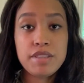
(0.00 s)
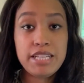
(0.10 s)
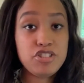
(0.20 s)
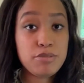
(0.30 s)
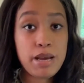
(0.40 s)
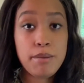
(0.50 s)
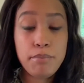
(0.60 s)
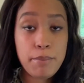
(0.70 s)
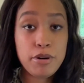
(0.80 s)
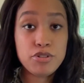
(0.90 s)
That's just my
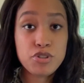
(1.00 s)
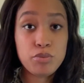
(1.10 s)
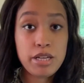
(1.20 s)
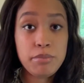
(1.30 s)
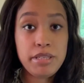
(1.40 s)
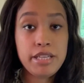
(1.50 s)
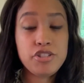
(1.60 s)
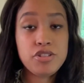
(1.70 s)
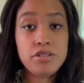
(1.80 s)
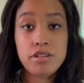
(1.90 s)
personal
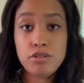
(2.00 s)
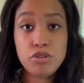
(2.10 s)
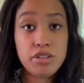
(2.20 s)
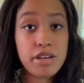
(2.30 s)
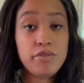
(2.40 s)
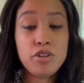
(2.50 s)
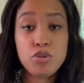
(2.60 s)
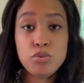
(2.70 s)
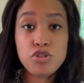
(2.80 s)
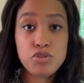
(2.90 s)
recommendation. You can definitely
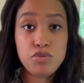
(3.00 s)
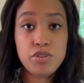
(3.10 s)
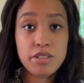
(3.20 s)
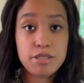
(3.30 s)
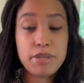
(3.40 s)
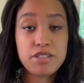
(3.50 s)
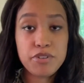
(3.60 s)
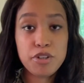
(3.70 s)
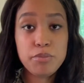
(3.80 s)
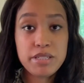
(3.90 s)
do what you feel is best
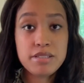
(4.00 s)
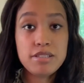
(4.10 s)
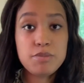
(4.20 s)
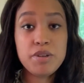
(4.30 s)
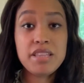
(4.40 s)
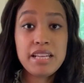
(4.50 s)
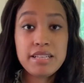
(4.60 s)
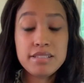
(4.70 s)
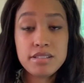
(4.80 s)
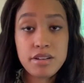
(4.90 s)
for your business, but that
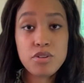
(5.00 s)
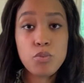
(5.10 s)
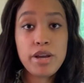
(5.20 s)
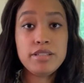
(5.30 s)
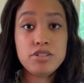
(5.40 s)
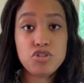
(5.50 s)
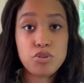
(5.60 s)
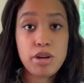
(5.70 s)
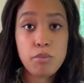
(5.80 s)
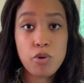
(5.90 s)
is another way to
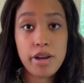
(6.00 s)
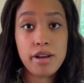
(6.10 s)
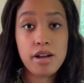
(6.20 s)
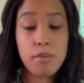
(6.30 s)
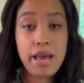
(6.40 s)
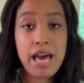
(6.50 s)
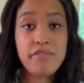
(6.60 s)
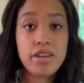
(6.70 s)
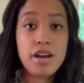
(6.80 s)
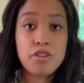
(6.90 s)
generate more income,
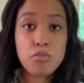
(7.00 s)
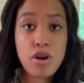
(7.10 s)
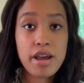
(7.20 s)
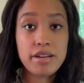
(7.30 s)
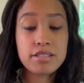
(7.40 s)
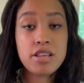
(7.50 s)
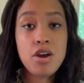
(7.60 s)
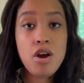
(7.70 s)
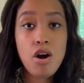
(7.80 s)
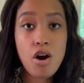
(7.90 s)
having other products
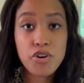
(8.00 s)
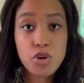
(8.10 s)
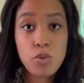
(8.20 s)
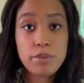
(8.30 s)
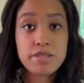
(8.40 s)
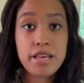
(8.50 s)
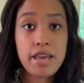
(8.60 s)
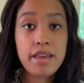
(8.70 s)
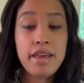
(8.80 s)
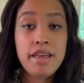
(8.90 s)
on your
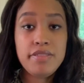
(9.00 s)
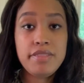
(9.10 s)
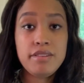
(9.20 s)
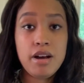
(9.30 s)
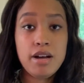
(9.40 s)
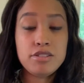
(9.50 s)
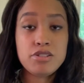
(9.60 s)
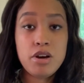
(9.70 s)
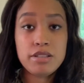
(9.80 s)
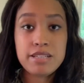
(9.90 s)
website
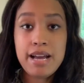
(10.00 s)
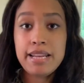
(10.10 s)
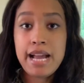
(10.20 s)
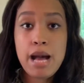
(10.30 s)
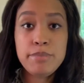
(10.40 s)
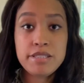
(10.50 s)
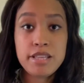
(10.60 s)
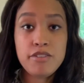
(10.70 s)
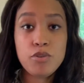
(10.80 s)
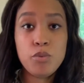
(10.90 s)
to kind of
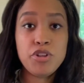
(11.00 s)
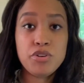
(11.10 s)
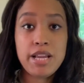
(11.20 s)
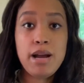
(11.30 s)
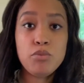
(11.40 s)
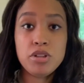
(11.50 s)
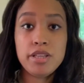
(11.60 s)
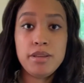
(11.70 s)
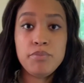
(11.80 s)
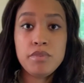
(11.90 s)
compensate for when you're not
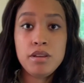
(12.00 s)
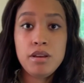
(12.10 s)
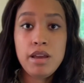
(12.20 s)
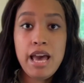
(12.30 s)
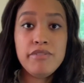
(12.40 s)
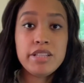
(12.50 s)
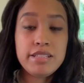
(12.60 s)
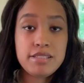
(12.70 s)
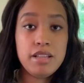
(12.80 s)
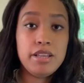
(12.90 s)
really
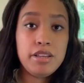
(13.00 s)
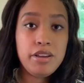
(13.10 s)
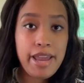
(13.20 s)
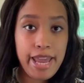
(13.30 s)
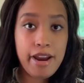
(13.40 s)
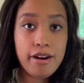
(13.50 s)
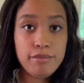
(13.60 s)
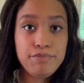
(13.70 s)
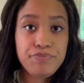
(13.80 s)
heavily selling hair.